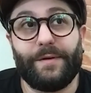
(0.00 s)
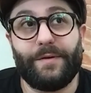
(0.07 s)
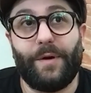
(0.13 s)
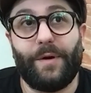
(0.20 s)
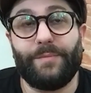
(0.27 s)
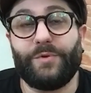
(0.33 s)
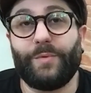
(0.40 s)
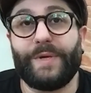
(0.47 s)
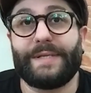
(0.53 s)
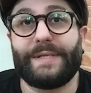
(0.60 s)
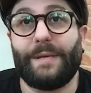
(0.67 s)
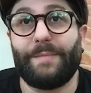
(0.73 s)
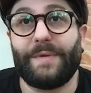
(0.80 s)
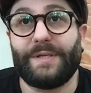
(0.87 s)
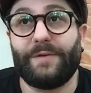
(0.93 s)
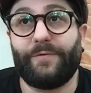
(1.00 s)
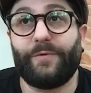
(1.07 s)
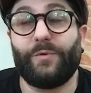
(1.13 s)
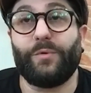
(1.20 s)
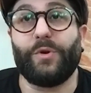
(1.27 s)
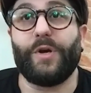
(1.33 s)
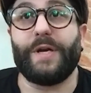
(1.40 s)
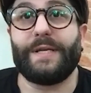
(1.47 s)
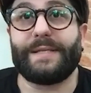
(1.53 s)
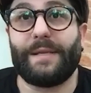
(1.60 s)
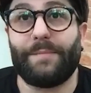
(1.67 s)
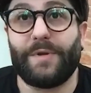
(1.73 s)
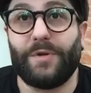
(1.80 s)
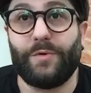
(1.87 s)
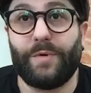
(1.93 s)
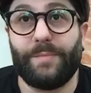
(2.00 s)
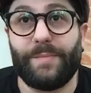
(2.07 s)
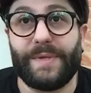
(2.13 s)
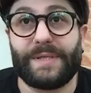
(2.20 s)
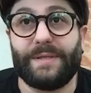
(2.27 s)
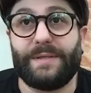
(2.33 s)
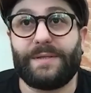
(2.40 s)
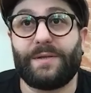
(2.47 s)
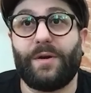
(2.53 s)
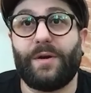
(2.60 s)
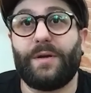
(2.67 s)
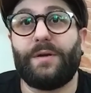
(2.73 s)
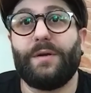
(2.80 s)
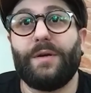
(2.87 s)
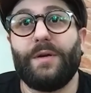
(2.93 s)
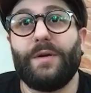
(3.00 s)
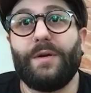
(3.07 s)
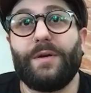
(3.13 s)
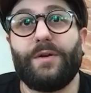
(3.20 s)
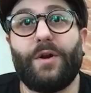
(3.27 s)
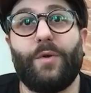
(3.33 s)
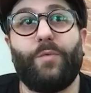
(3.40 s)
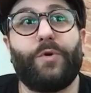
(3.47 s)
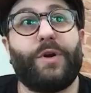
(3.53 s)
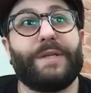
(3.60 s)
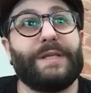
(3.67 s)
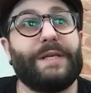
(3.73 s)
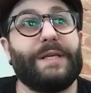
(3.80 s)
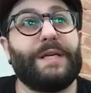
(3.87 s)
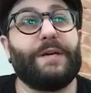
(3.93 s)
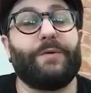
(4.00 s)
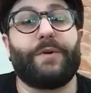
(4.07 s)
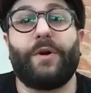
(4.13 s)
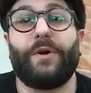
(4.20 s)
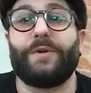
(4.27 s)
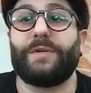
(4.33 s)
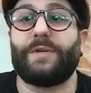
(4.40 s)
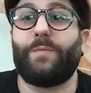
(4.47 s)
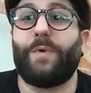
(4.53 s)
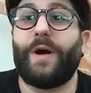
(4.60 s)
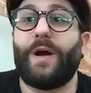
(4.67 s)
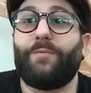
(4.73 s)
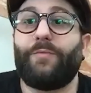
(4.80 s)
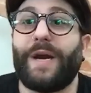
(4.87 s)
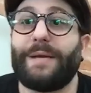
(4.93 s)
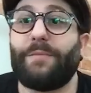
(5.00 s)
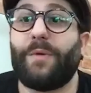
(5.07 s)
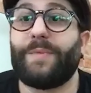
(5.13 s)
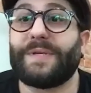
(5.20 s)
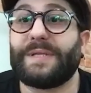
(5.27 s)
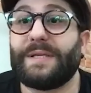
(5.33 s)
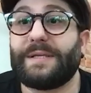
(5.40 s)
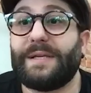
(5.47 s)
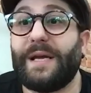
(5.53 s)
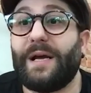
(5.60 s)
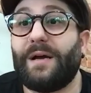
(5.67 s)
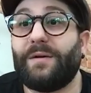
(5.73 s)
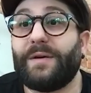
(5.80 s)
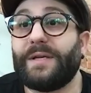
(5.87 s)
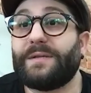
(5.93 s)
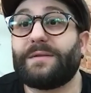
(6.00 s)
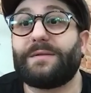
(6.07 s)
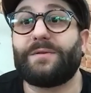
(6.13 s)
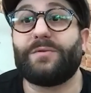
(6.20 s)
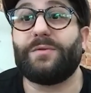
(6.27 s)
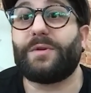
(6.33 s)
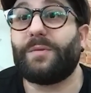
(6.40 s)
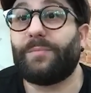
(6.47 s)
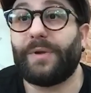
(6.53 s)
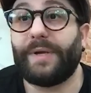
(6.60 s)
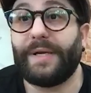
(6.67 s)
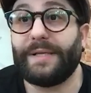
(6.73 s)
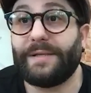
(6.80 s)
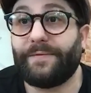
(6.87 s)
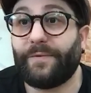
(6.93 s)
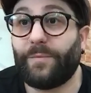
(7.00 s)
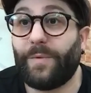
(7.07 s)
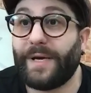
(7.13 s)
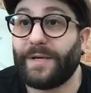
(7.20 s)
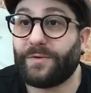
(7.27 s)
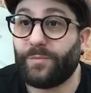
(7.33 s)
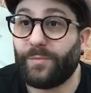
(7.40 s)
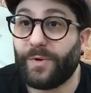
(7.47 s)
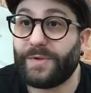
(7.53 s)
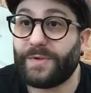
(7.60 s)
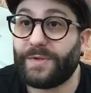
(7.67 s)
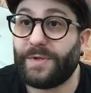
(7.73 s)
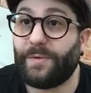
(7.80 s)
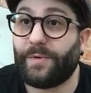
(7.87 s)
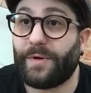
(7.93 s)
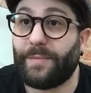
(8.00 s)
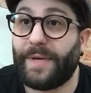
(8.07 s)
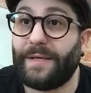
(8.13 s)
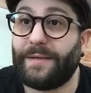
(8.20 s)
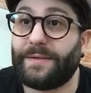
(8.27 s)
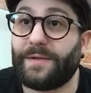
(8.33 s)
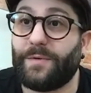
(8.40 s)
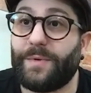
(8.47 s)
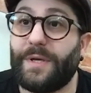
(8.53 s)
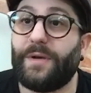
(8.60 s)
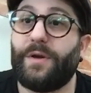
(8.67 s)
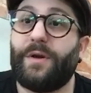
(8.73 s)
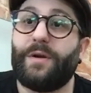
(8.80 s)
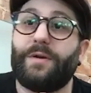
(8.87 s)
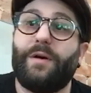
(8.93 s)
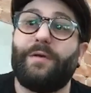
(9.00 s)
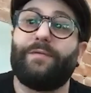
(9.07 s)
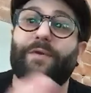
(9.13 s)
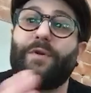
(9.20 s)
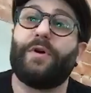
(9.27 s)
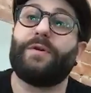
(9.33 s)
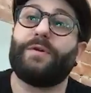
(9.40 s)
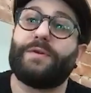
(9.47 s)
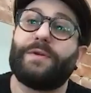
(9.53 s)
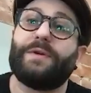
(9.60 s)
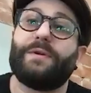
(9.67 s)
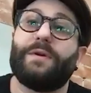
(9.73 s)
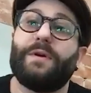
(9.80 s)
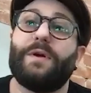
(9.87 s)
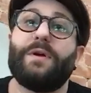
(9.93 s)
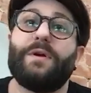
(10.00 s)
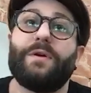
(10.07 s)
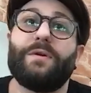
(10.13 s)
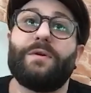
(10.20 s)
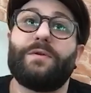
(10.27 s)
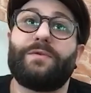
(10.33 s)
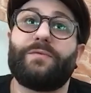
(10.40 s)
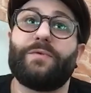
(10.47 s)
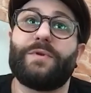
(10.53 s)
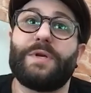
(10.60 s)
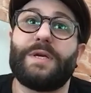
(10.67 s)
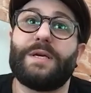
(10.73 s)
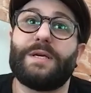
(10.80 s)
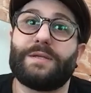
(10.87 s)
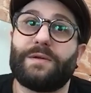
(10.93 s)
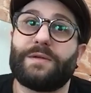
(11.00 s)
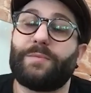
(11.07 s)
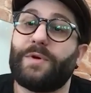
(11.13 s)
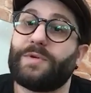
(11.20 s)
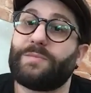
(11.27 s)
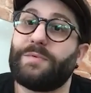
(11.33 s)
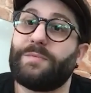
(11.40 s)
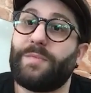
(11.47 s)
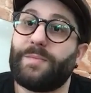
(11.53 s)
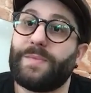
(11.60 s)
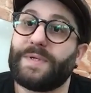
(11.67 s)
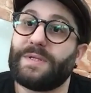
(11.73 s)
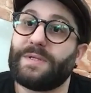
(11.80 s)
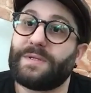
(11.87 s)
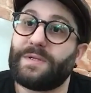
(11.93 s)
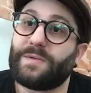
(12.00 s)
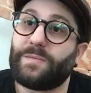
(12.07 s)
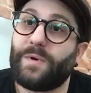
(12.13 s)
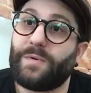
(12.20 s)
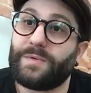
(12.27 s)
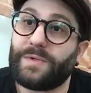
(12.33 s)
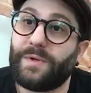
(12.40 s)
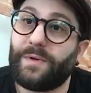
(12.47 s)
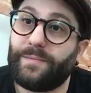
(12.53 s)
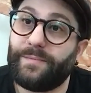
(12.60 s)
I'm doing something different or learning something new in business. So, what I did a year ago to the way I'm running my business now is 2 completely different ways almost. Do you know what I mean? So I've learned through the years, I suppose, with my business as well. So